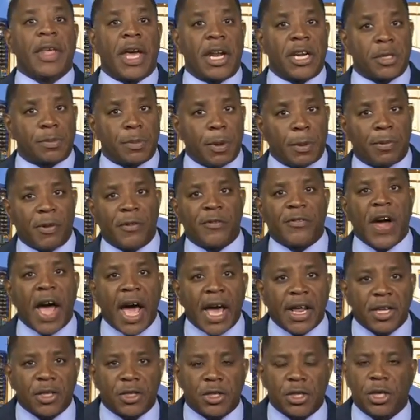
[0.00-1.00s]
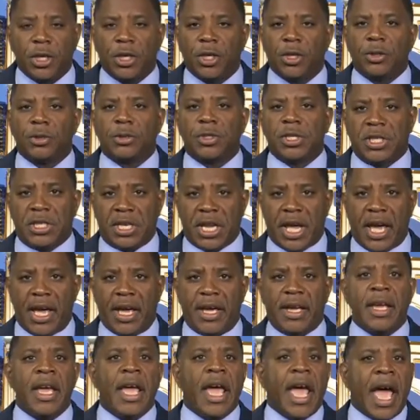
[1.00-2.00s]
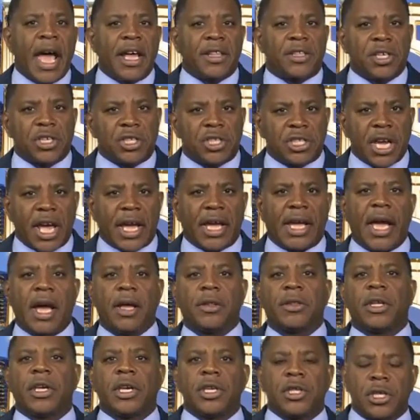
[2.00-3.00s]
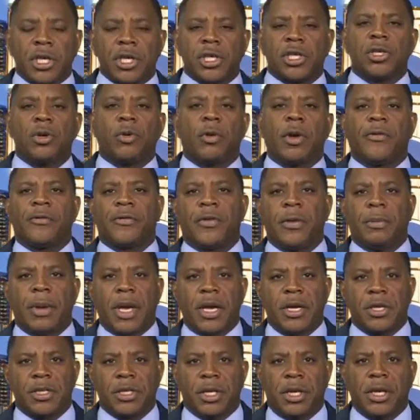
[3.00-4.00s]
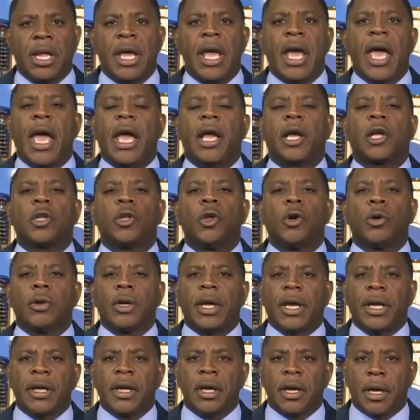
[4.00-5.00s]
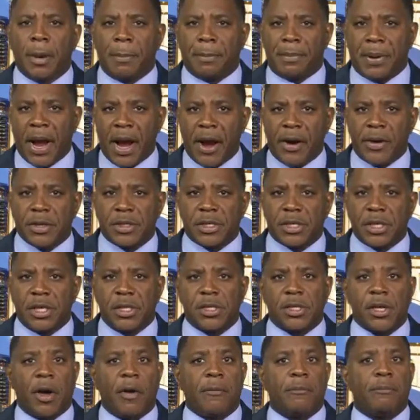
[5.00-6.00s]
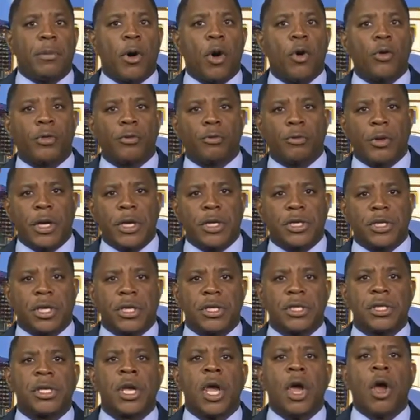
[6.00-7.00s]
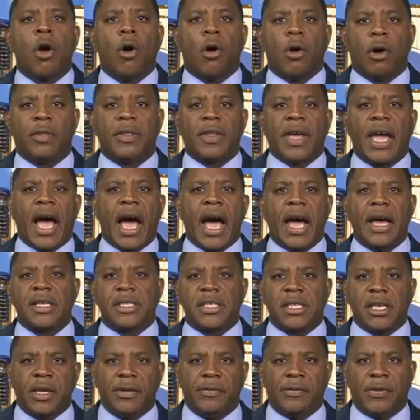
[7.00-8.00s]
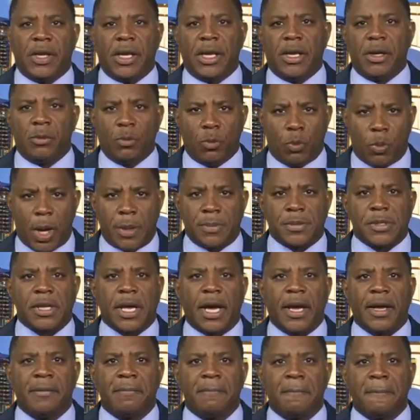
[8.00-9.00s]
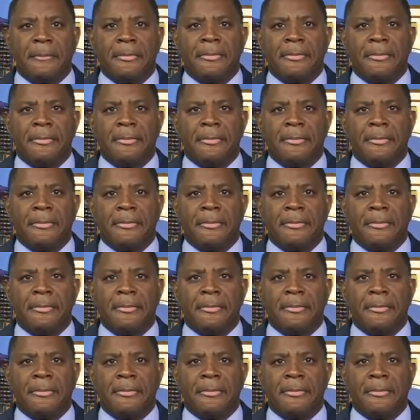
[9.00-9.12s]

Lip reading: that has been provided to you today and to check out the additional information, including comparisons of both regions on the ICV website.